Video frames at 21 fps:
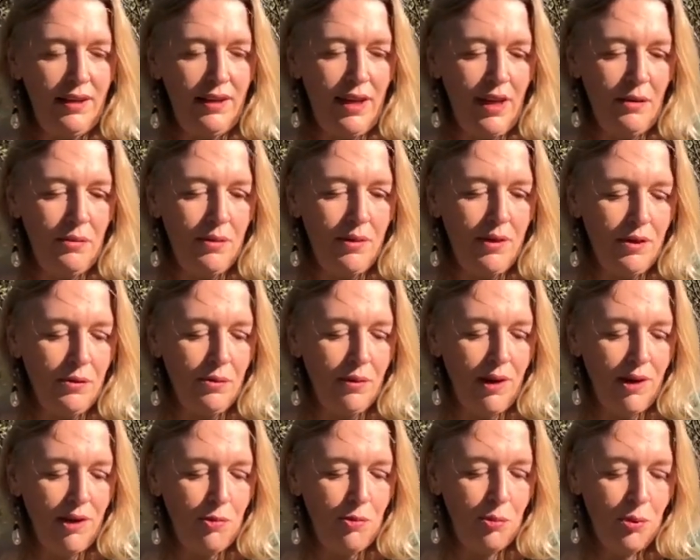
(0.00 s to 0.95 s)
were
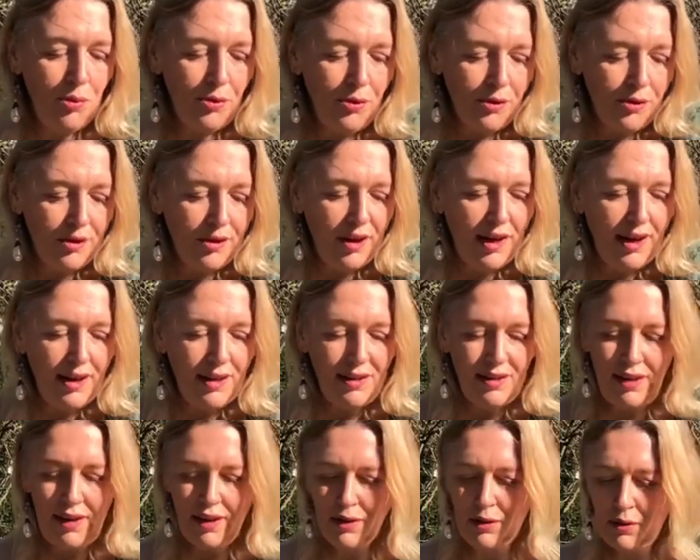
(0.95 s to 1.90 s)
quite poor and
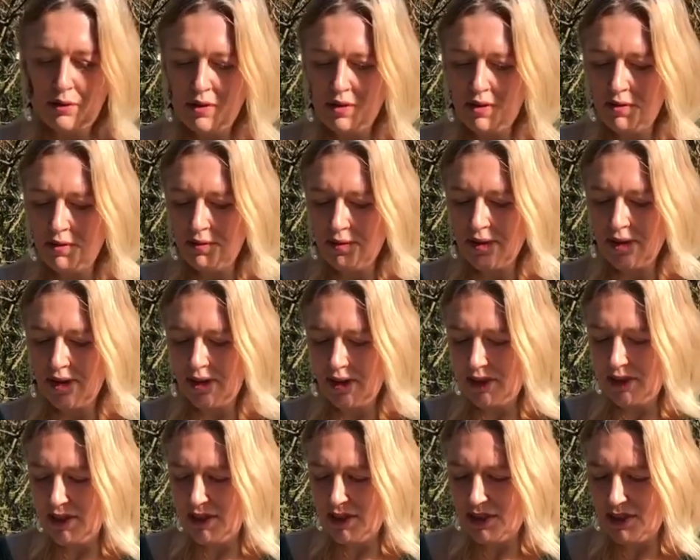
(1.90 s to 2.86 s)
they couldn't
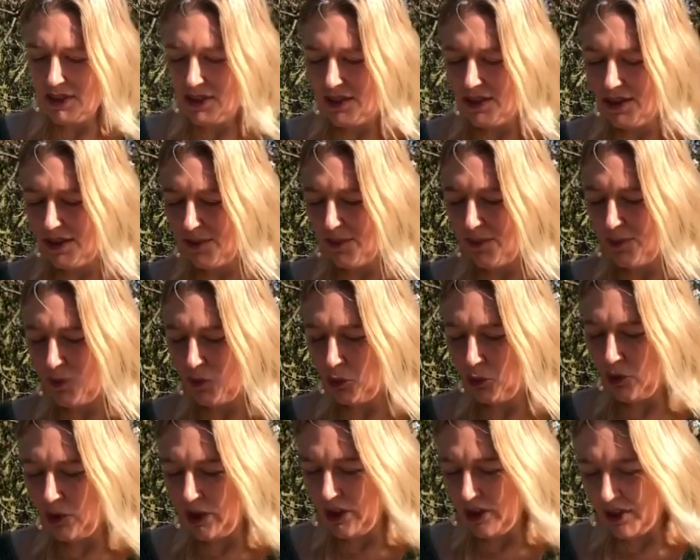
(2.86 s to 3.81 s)
find
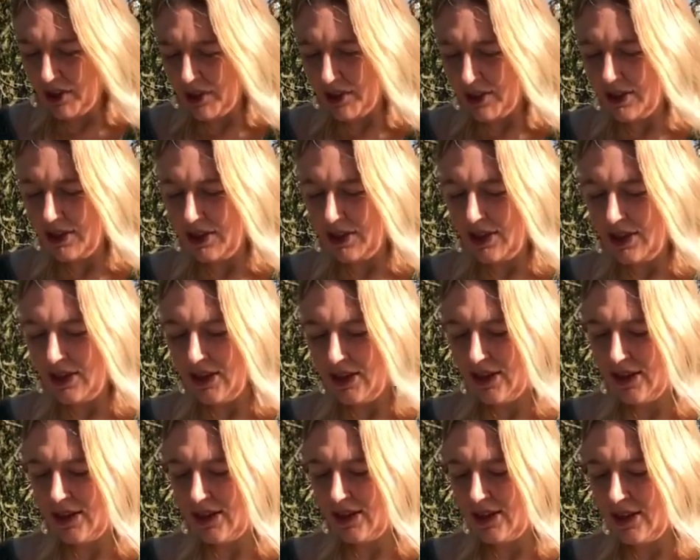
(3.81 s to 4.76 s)
work
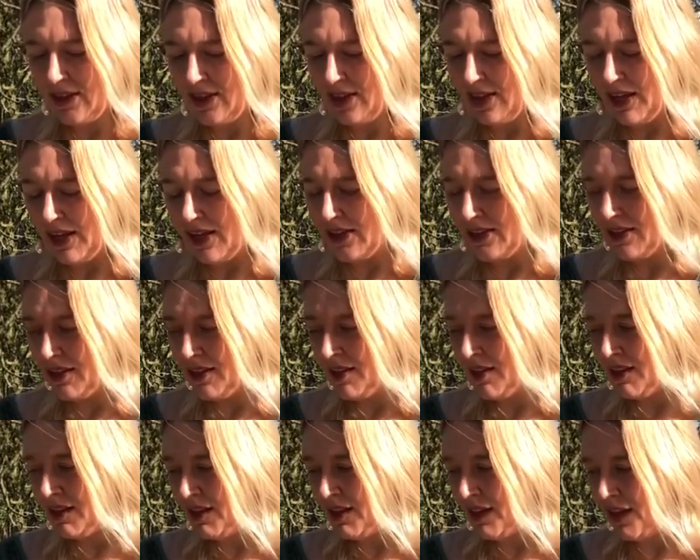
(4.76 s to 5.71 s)

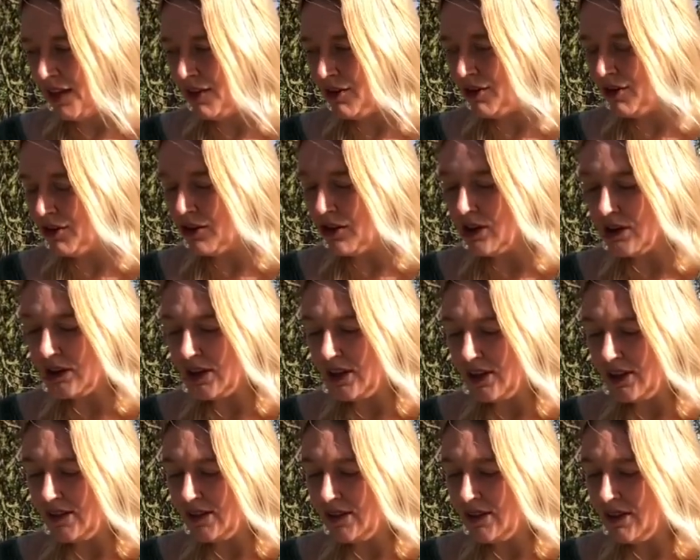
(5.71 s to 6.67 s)
in
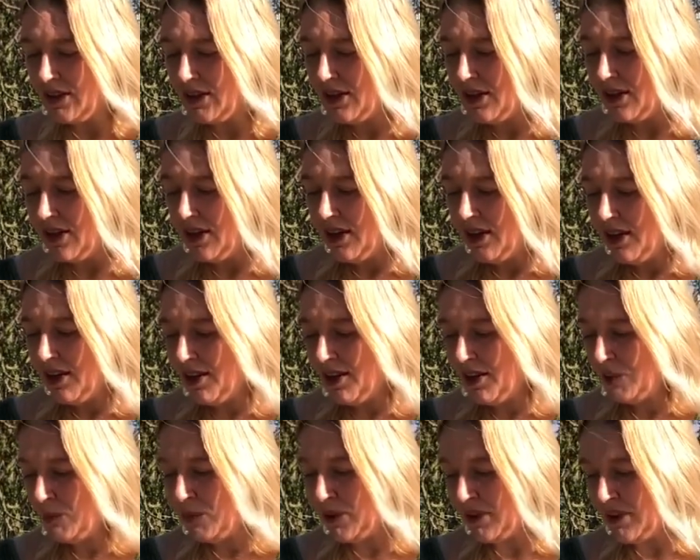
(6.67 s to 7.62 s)
Scotland.
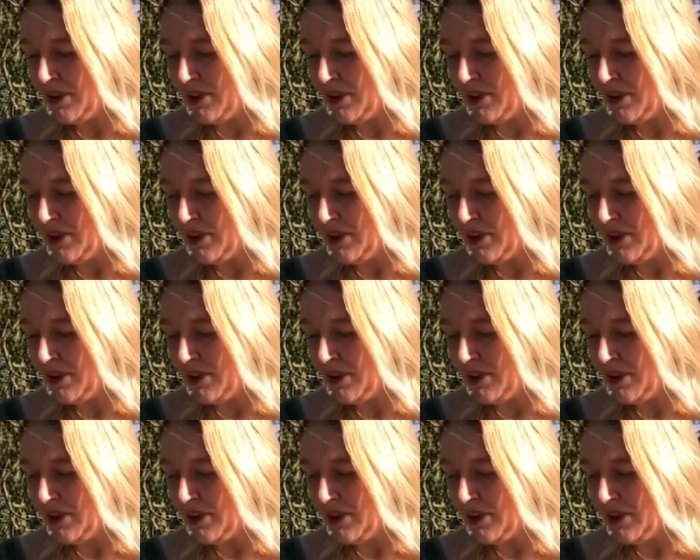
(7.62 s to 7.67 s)
But